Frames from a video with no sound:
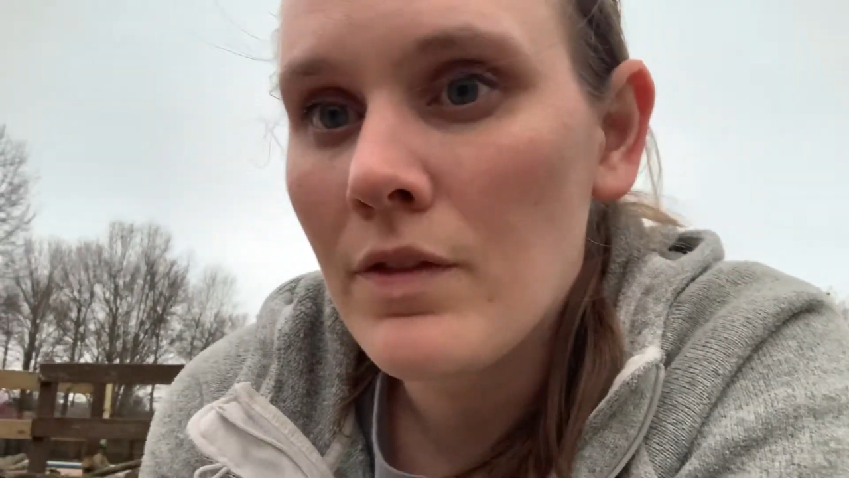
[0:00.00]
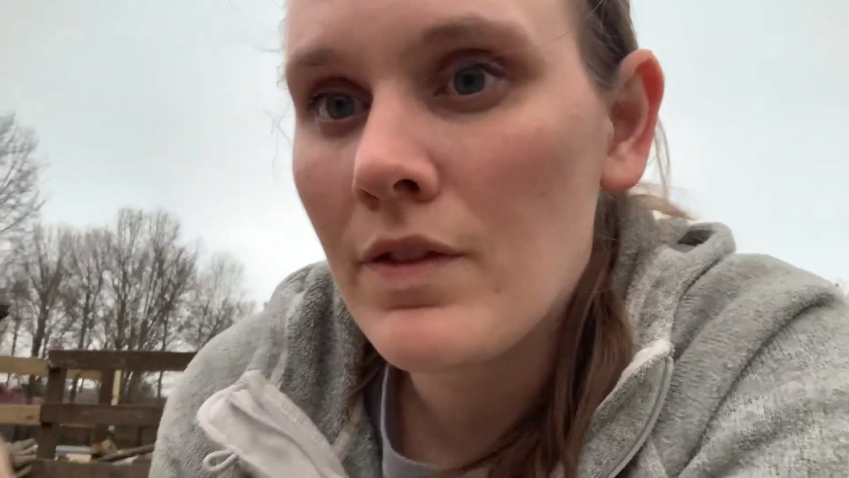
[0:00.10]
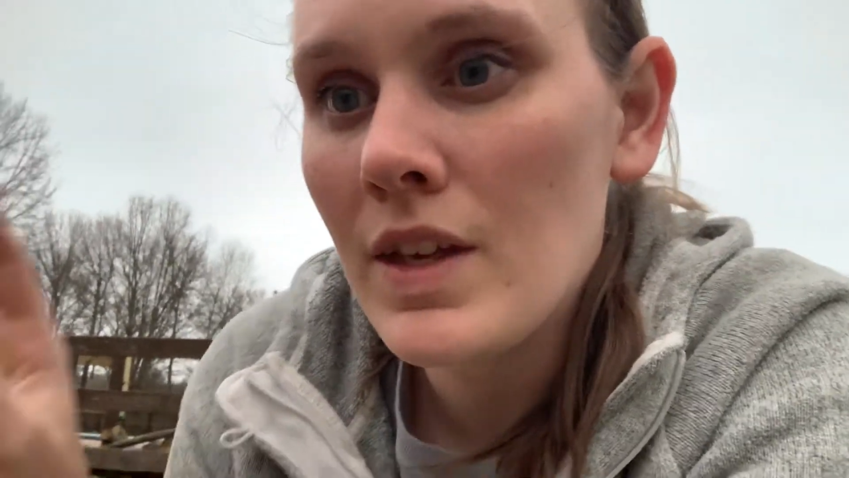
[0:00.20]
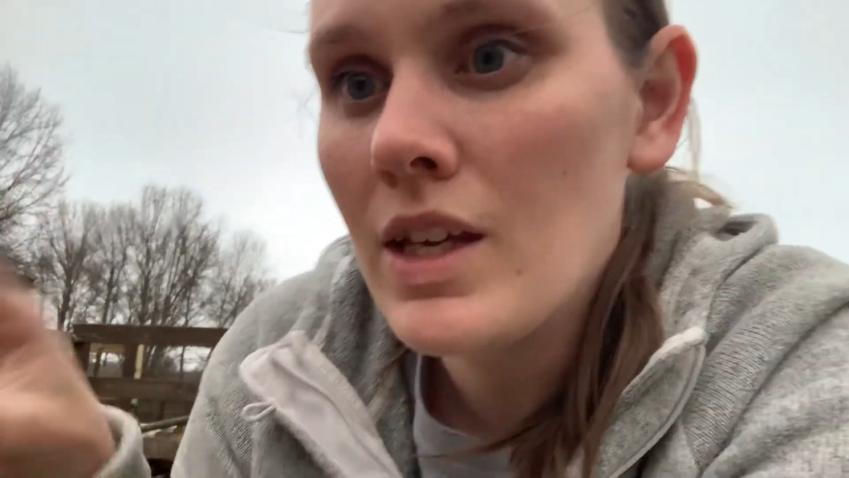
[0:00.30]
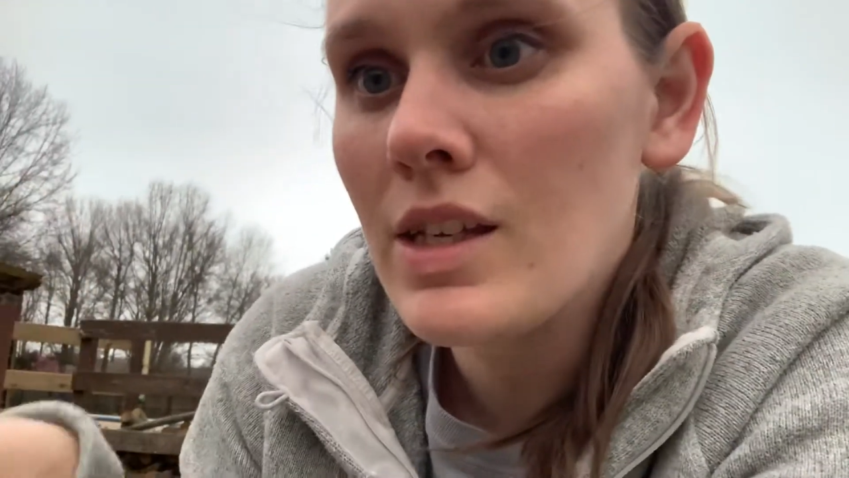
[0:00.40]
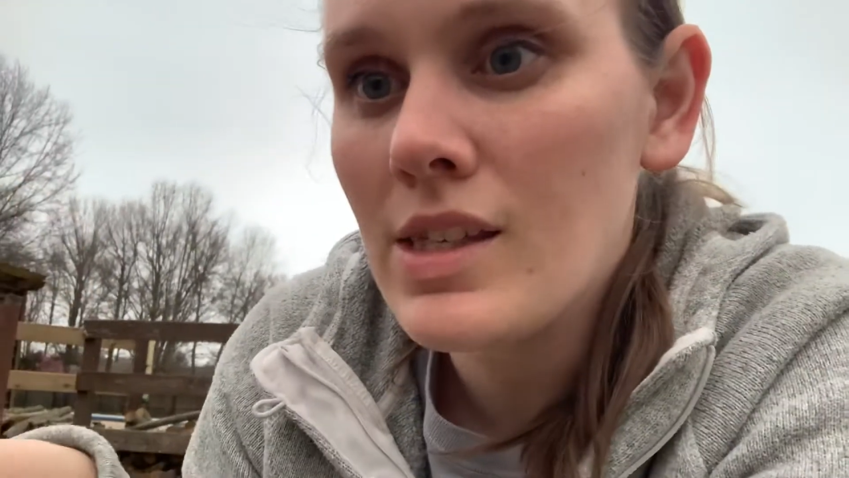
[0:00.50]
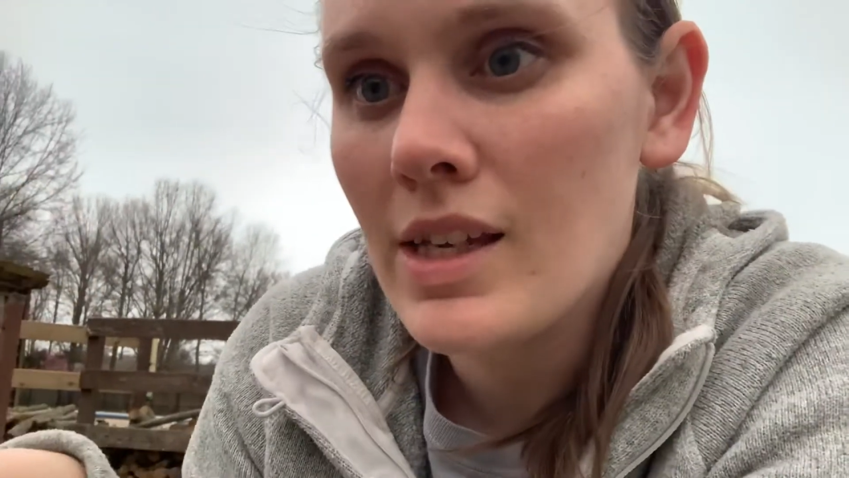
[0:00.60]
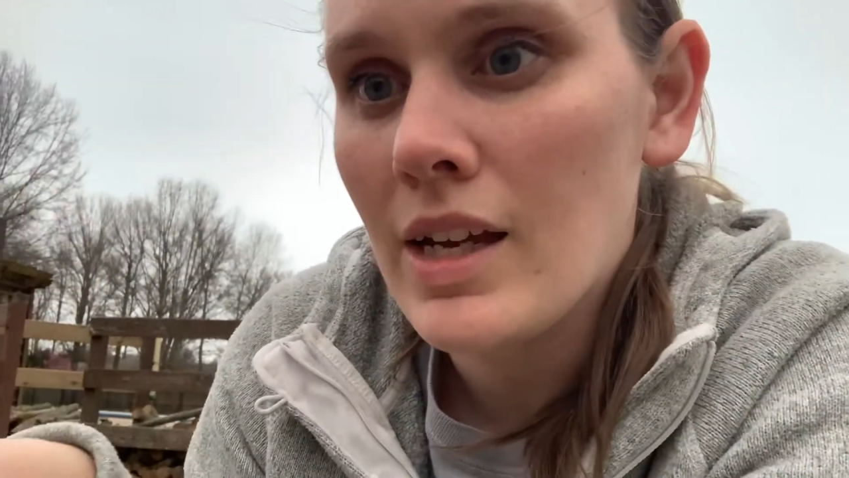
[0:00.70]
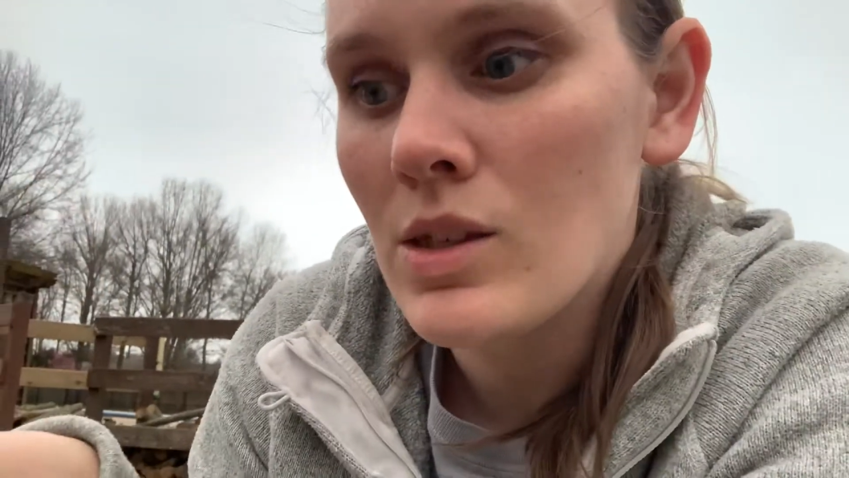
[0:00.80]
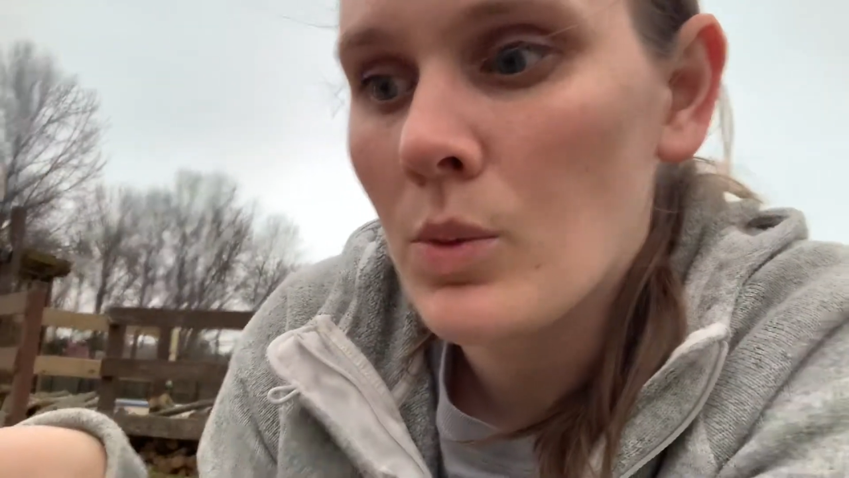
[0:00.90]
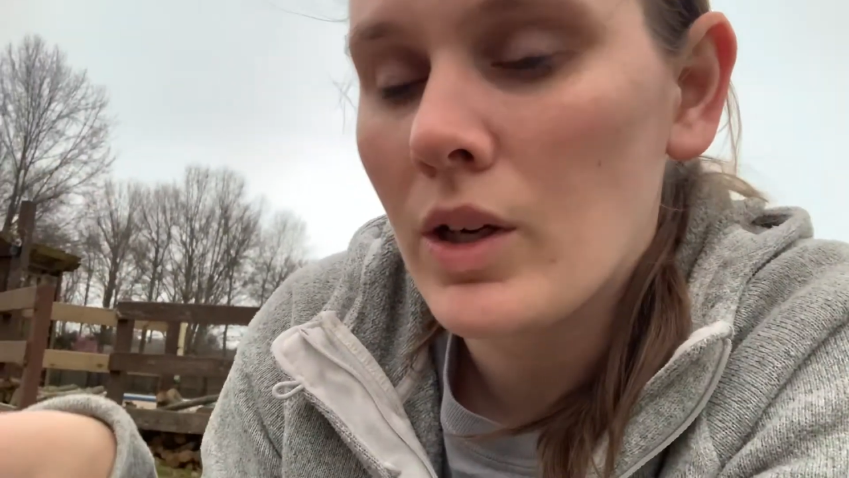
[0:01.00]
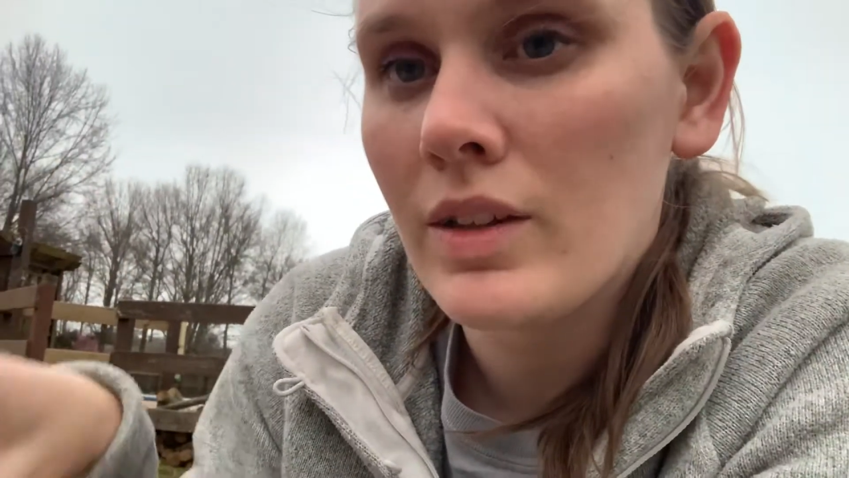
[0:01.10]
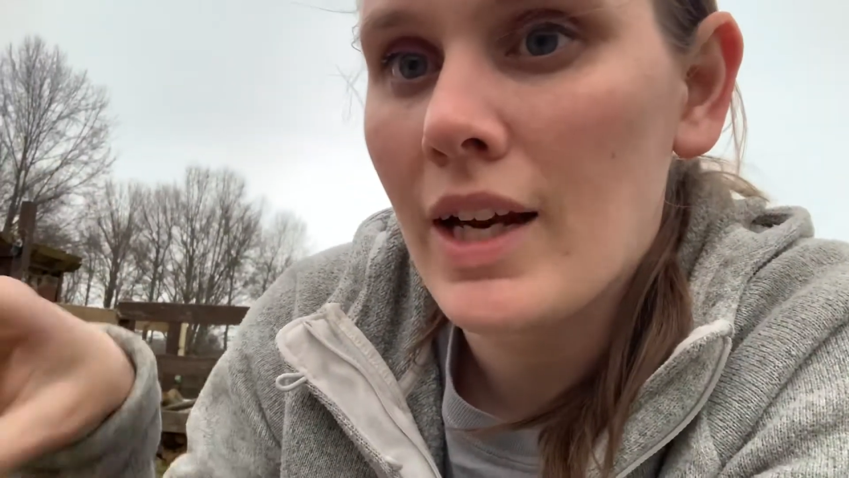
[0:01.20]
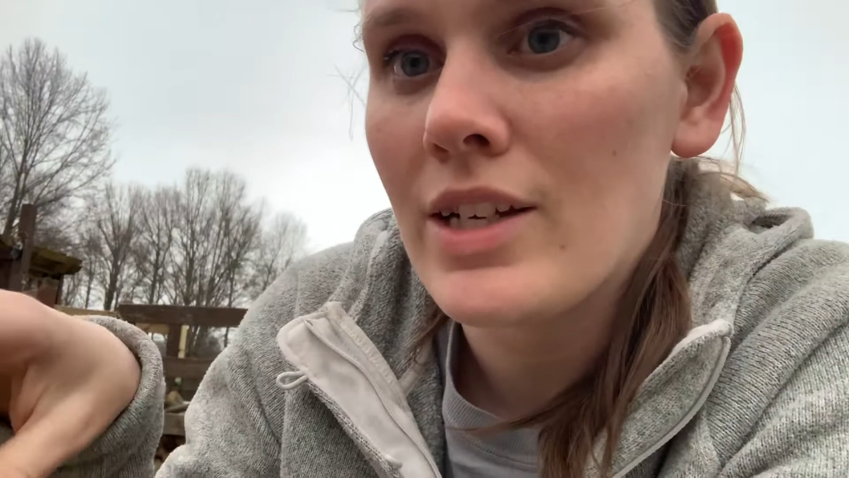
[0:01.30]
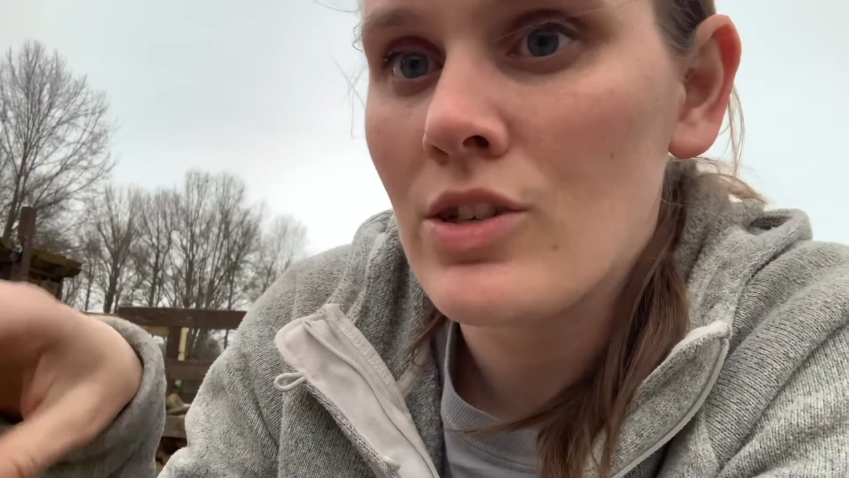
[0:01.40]
these sets work
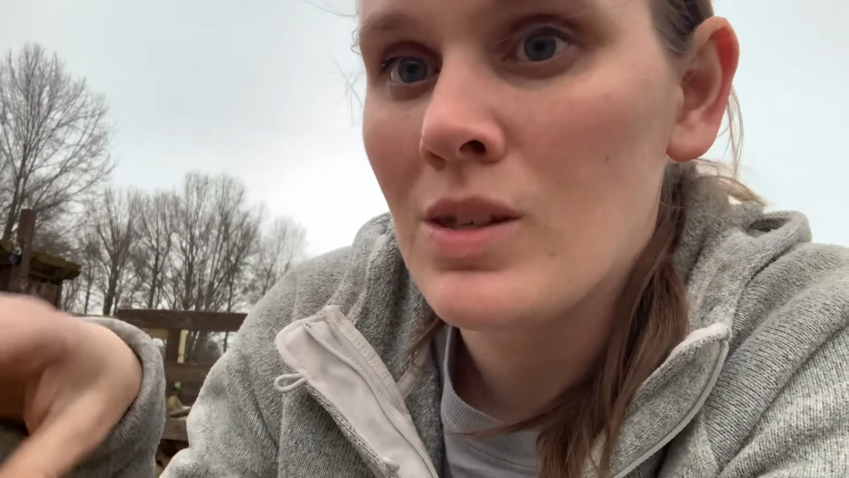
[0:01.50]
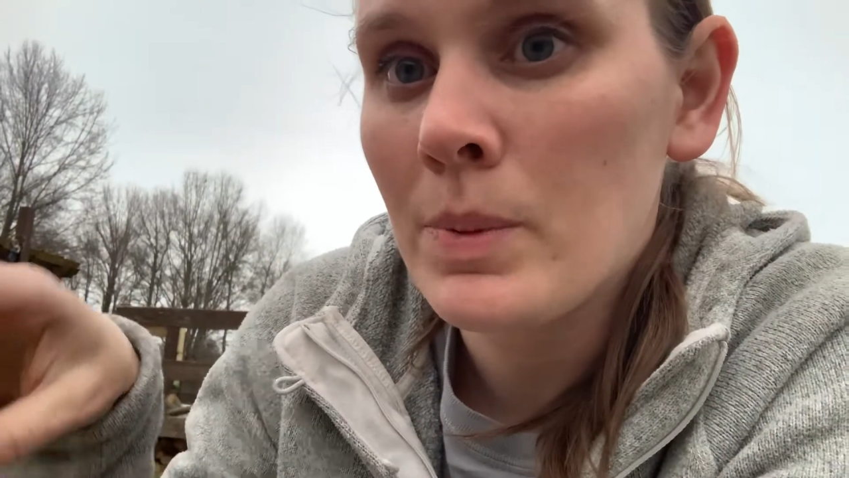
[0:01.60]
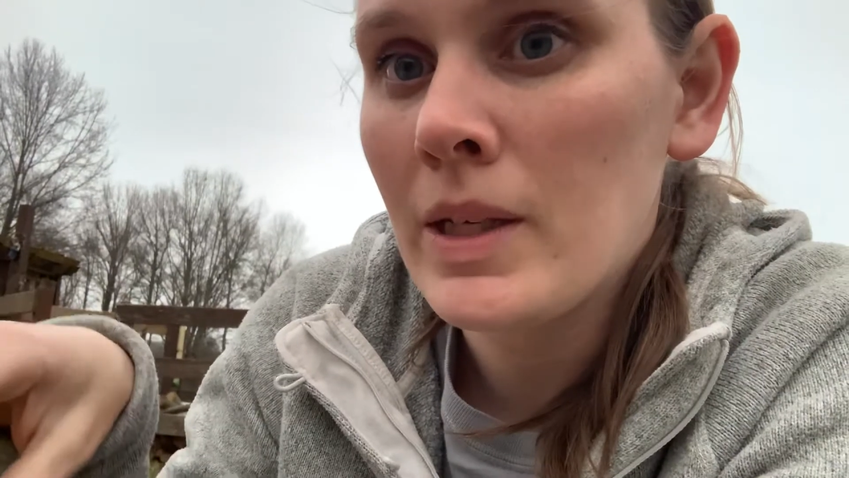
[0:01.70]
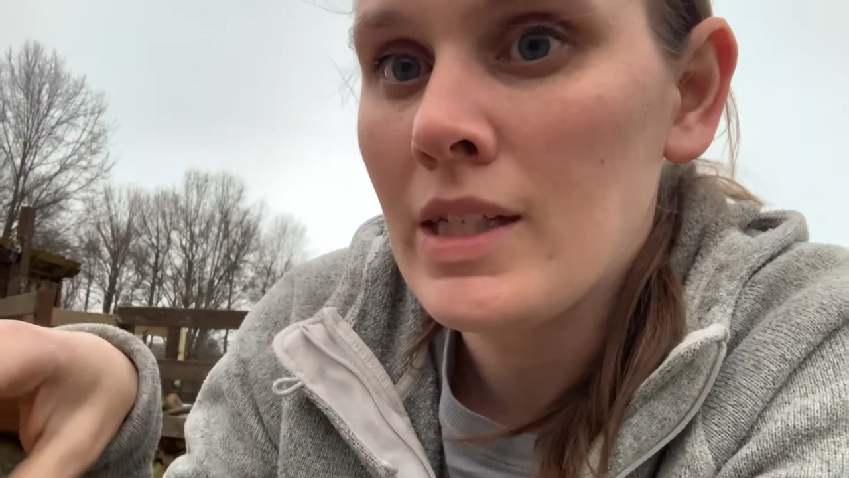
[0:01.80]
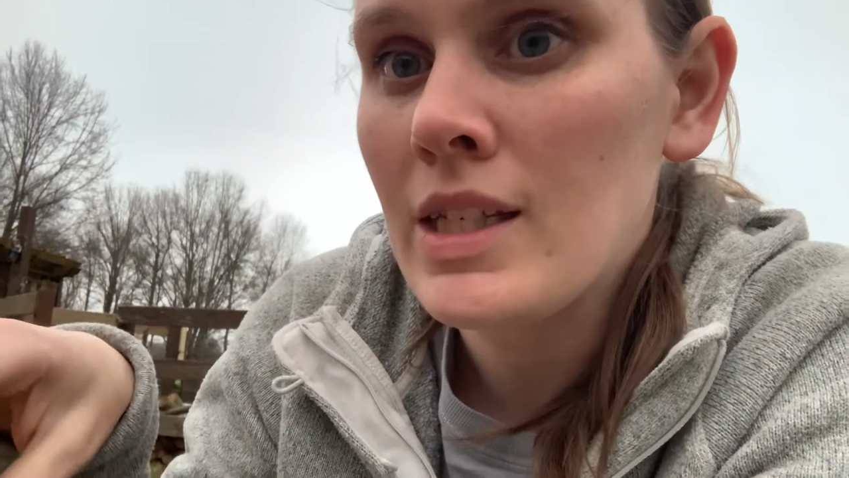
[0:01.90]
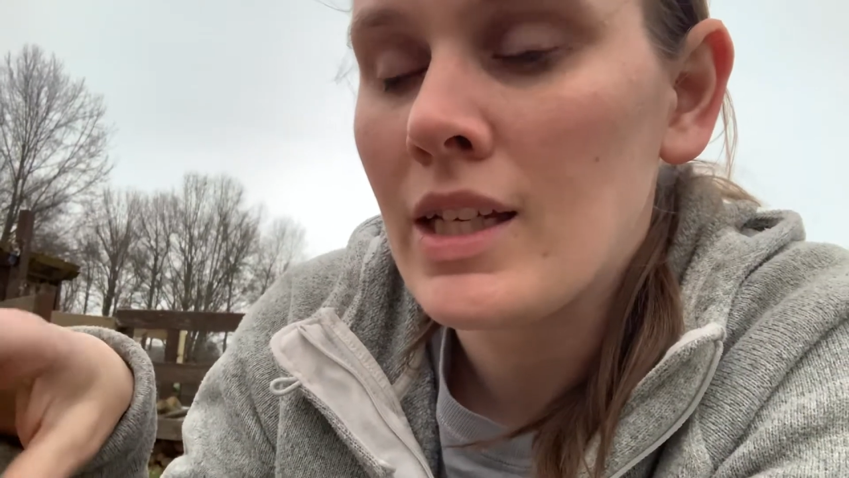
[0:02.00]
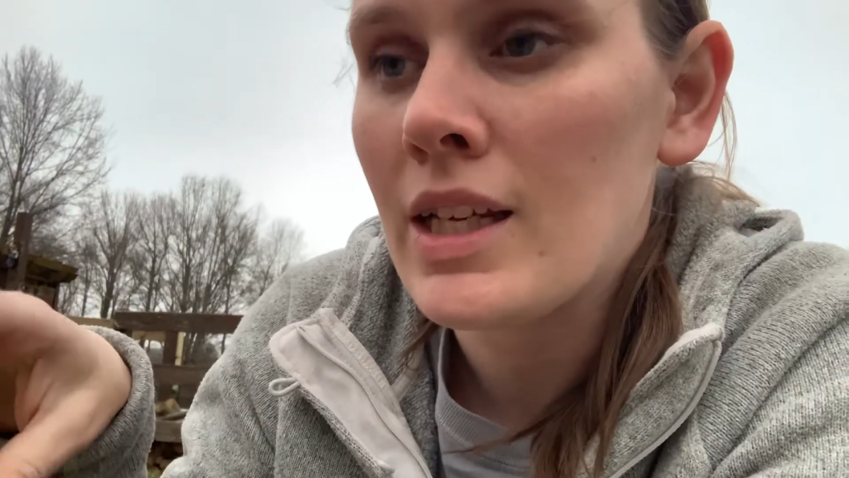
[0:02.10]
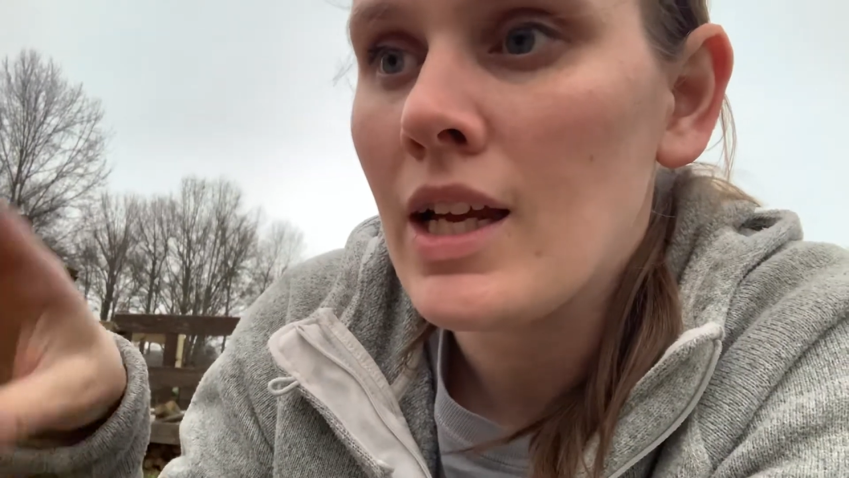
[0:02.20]
that I just planted,